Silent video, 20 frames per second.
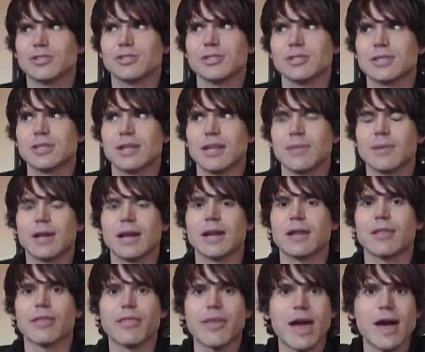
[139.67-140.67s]
You just
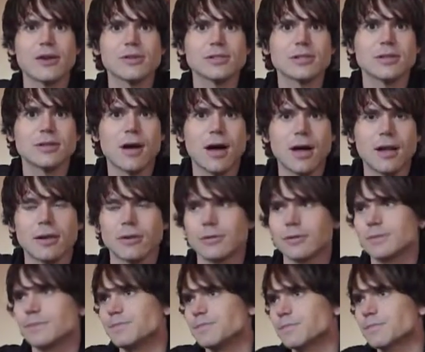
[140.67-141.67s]
eliminated
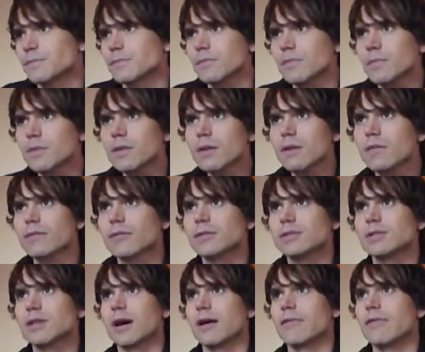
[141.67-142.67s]
$1,000 for
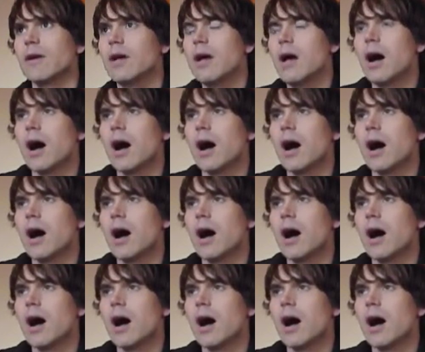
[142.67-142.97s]
stuff.